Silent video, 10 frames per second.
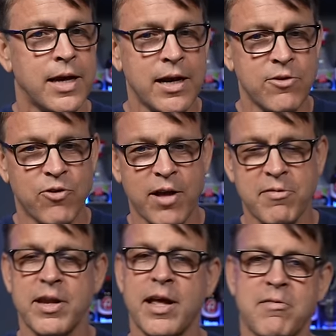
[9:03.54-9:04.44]
And address
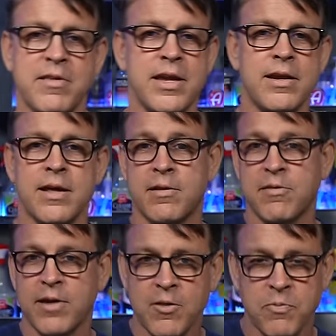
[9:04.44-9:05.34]
it as needed.
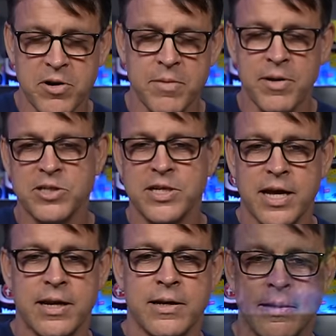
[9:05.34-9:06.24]
So that's pretty much it.